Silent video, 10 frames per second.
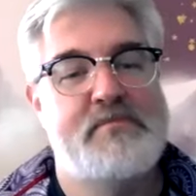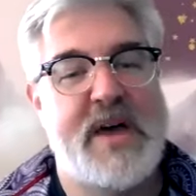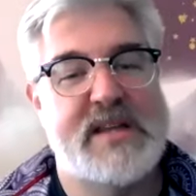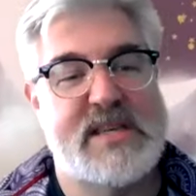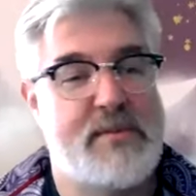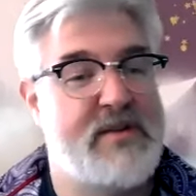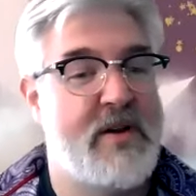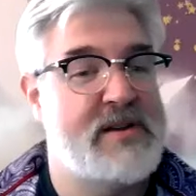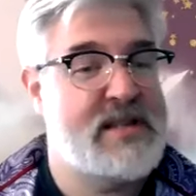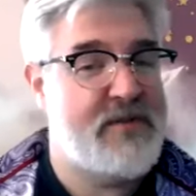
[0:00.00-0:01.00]
that's going to be a
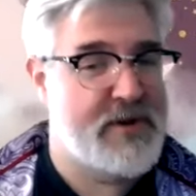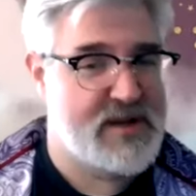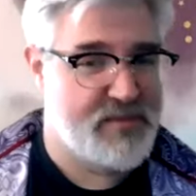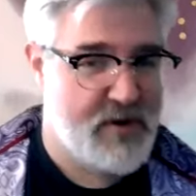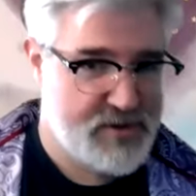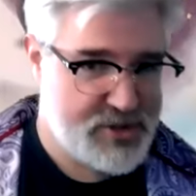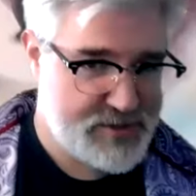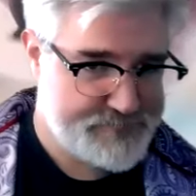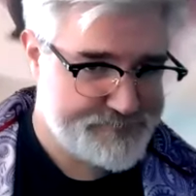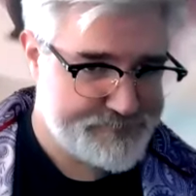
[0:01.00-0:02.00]
very different
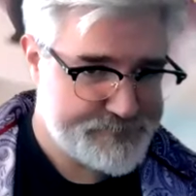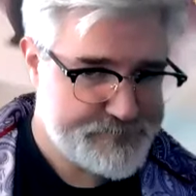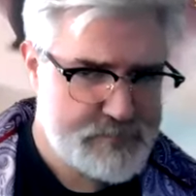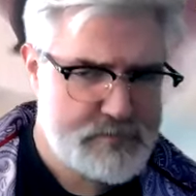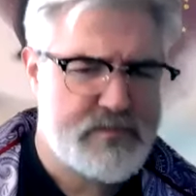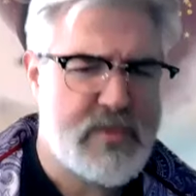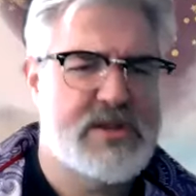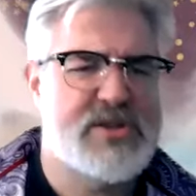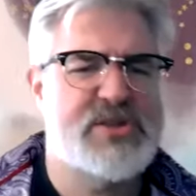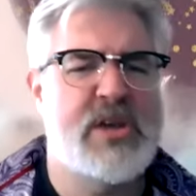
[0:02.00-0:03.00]
approach
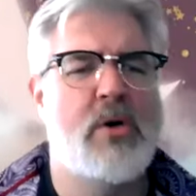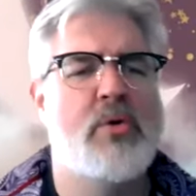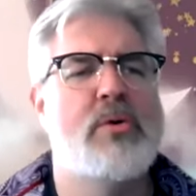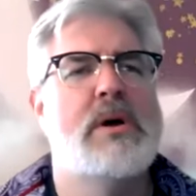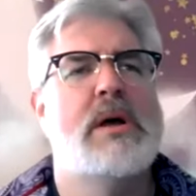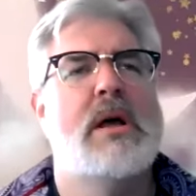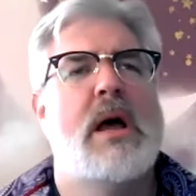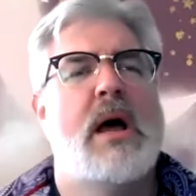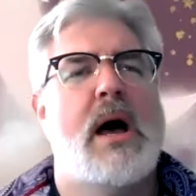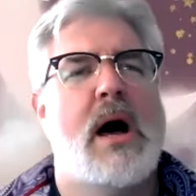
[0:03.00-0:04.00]
so
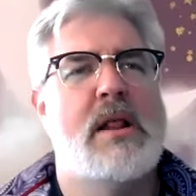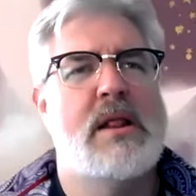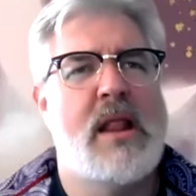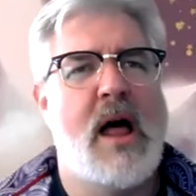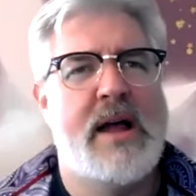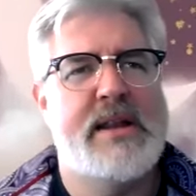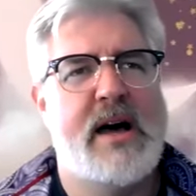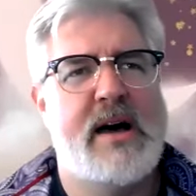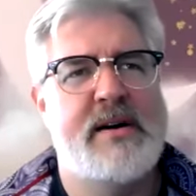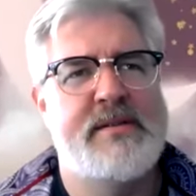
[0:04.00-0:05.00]
a lot
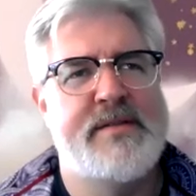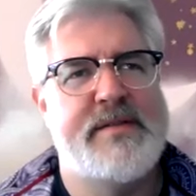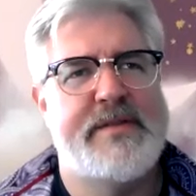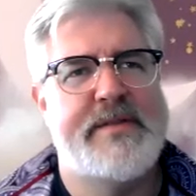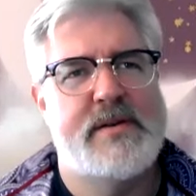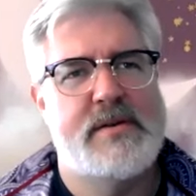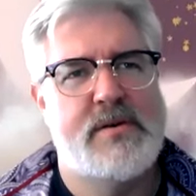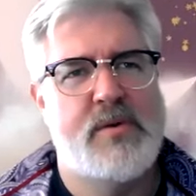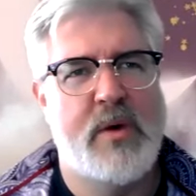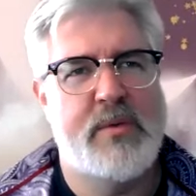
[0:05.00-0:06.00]
of
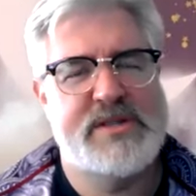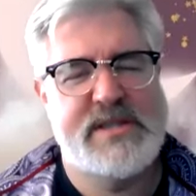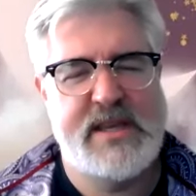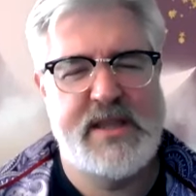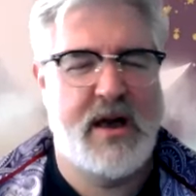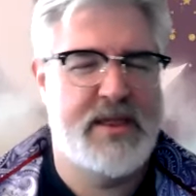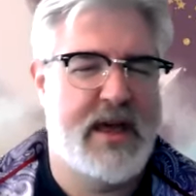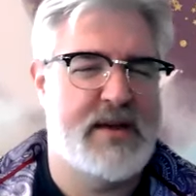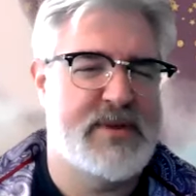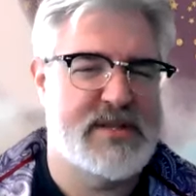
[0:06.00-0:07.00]
what we see in the
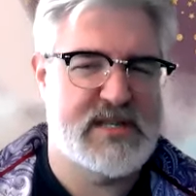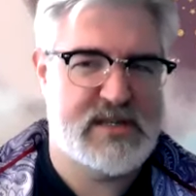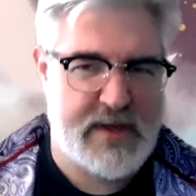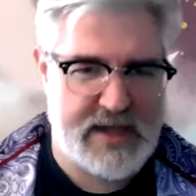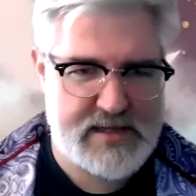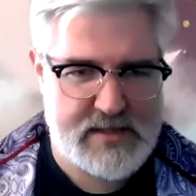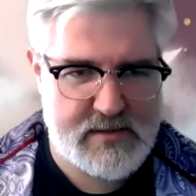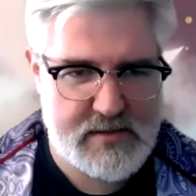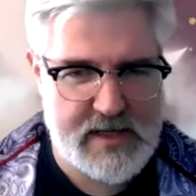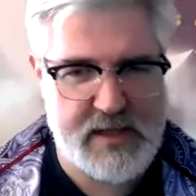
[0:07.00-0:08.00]
online business space
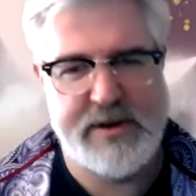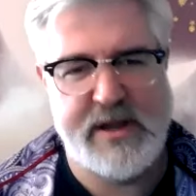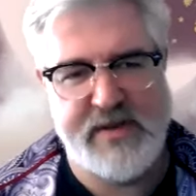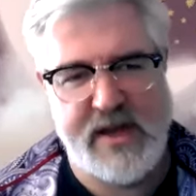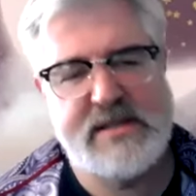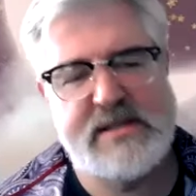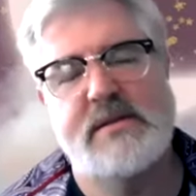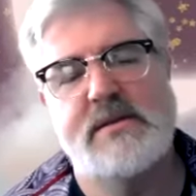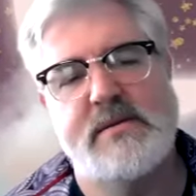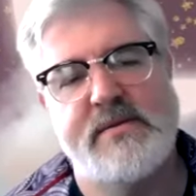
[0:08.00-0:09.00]
including events
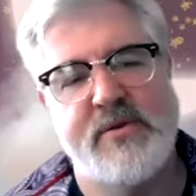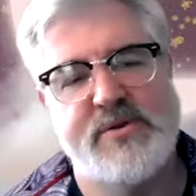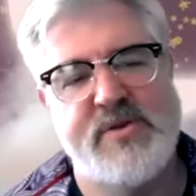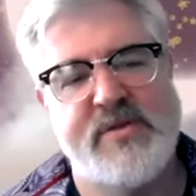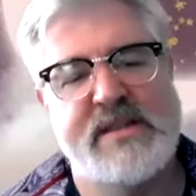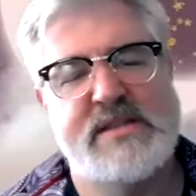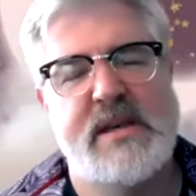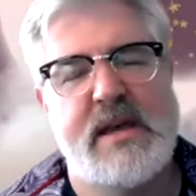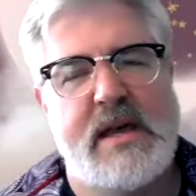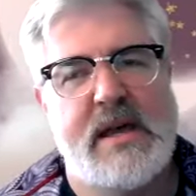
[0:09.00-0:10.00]
virtual events
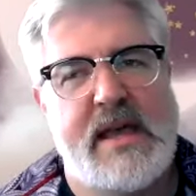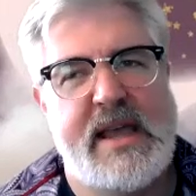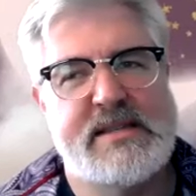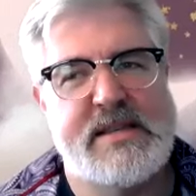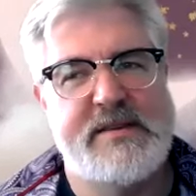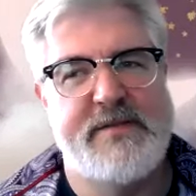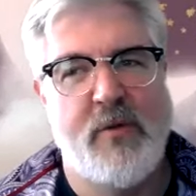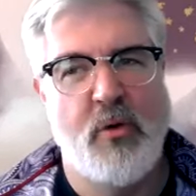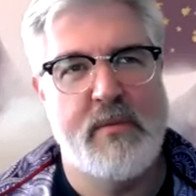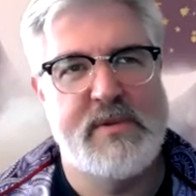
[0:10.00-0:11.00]
is
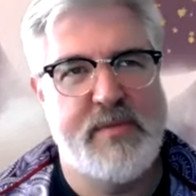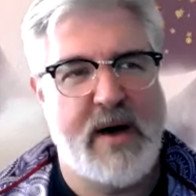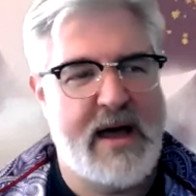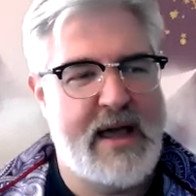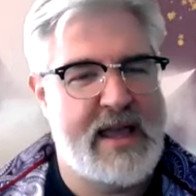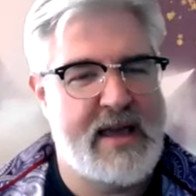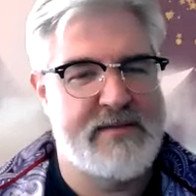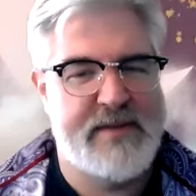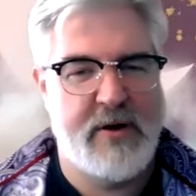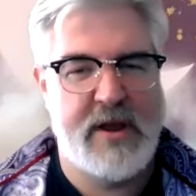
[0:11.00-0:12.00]
informed by a
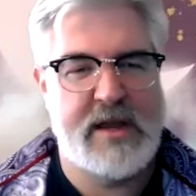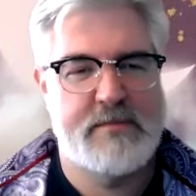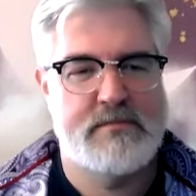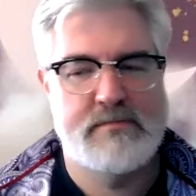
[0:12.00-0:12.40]
very